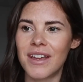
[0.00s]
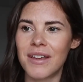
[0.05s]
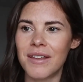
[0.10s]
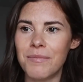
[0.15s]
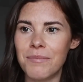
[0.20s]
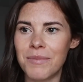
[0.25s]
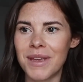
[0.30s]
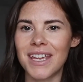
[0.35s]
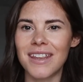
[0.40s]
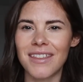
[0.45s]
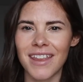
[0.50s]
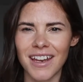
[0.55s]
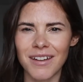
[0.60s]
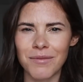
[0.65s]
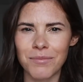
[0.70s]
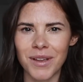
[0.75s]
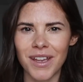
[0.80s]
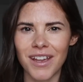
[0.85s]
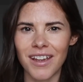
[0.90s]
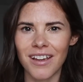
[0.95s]
me
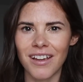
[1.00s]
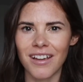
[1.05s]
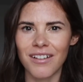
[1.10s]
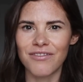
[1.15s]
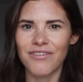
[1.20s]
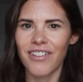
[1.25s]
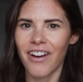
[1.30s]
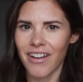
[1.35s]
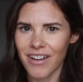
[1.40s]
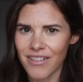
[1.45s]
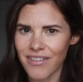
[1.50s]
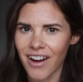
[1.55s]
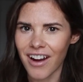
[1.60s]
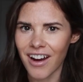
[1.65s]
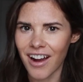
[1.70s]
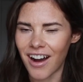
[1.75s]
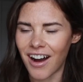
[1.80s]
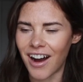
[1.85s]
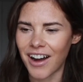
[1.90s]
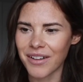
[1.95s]
then being very, very
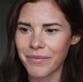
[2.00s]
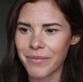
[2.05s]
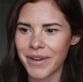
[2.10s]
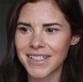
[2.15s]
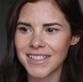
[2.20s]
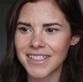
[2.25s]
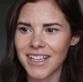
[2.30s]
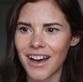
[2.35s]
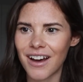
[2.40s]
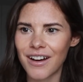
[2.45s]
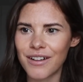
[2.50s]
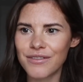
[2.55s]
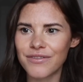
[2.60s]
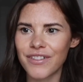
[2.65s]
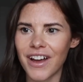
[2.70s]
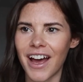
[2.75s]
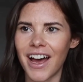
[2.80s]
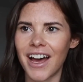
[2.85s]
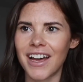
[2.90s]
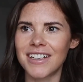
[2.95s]
hard on
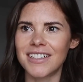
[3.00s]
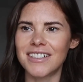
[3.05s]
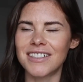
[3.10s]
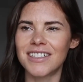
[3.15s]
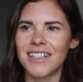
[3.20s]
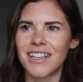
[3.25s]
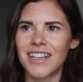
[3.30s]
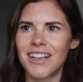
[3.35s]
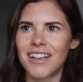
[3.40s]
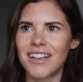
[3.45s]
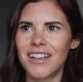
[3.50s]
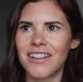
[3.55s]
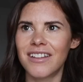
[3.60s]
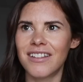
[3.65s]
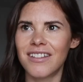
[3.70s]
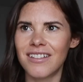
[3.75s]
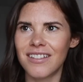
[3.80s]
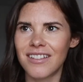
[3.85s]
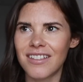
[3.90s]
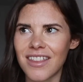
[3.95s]
myself, and
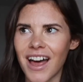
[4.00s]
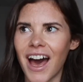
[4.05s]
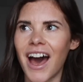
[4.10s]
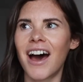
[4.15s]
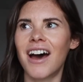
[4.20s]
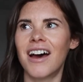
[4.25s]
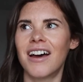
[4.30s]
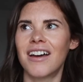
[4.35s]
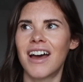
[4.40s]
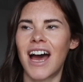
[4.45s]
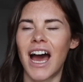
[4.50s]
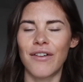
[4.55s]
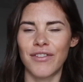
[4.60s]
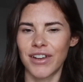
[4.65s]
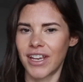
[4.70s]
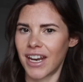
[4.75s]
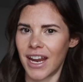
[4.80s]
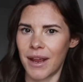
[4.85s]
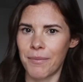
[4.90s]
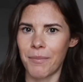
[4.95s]
that
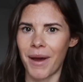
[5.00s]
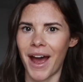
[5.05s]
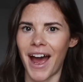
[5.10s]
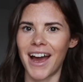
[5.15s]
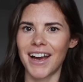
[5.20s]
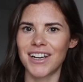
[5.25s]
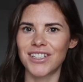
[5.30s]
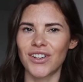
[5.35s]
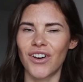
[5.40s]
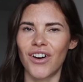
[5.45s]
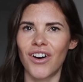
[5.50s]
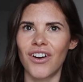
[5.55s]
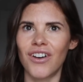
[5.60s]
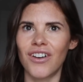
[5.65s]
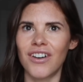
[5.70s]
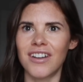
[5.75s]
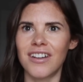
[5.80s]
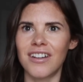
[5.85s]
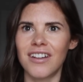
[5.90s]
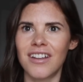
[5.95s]
having an impact
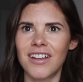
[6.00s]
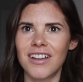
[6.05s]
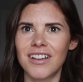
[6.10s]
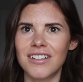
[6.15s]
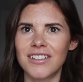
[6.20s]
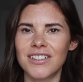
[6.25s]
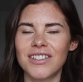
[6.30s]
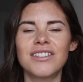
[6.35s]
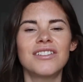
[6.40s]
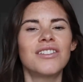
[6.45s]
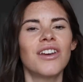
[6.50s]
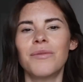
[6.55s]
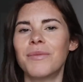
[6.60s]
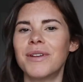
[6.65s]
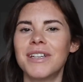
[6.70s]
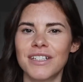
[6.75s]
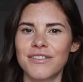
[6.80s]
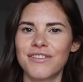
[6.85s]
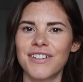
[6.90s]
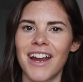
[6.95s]
on so
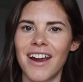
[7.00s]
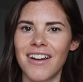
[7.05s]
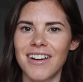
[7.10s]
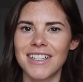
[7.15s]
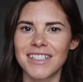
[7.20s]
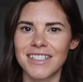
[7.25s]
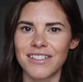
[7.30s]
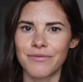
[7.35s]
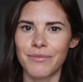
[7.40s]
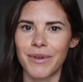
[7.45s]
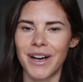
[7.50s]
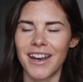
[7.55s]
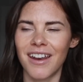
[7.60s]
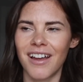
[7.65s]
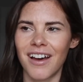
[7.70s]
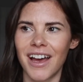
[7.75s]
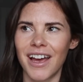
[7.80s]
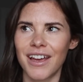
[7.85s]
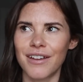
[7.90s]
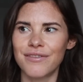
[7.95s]
many different areas of my
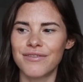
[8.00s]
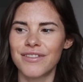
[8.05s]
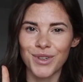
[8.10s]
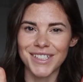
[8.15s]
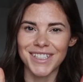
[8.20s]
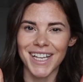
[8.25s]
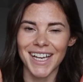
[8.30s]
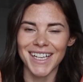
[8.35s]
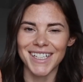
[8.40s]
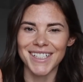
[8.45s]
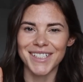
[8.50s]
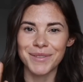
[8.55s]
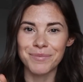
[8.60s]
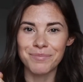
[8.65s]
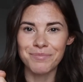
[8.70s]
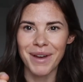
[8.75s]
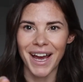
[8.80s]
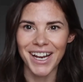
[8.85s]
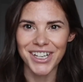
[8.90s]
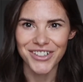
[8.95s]
life. 1 second,
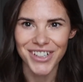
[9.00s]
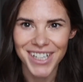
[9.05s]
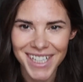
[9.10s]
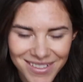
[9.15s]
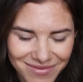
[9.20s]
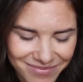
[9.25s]
battery.